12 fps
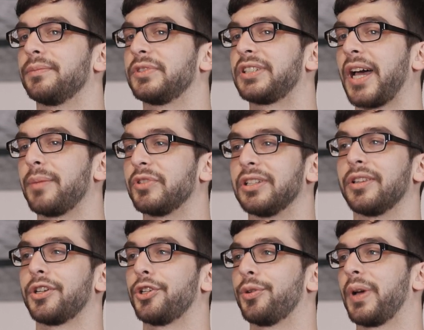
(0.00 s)
typed in
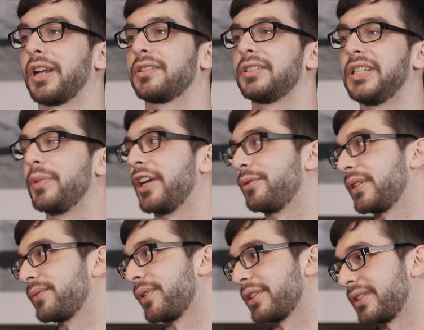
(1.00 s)
the correct email
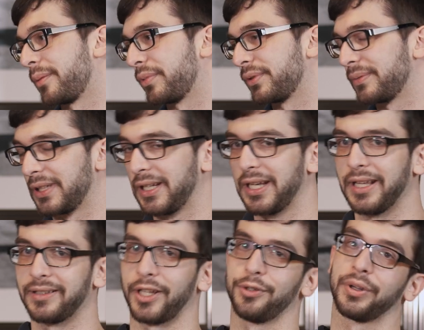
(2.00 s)
address, for example.
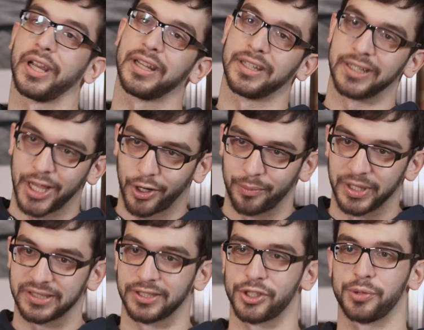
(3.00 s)
Then you're getting an error
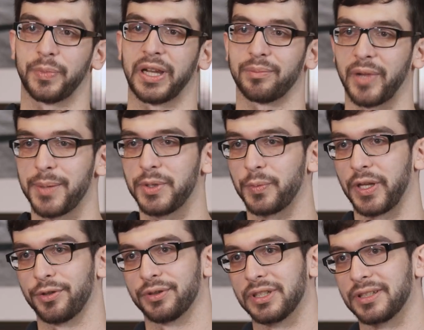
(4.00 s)
message. But maybe
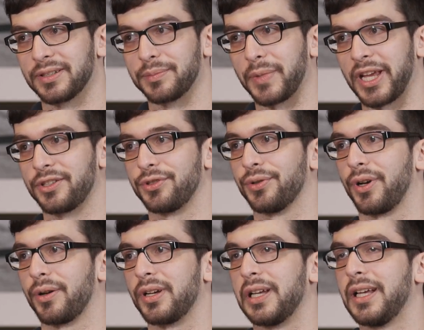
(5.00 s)
when you didn't make
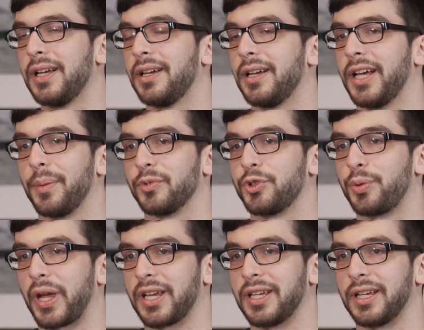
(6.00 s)
your
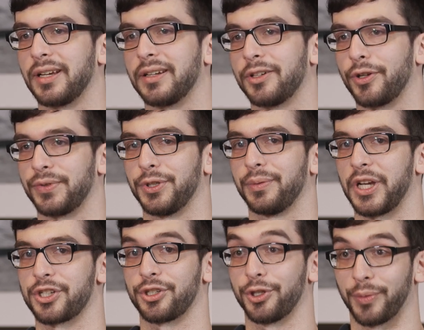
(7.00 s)
tracking
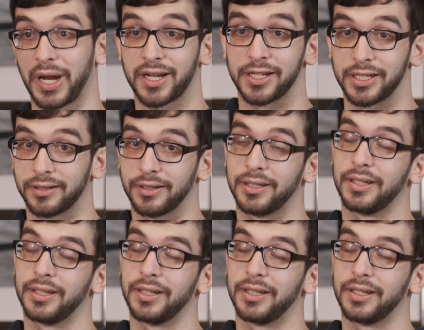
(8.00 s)
configuration correctly,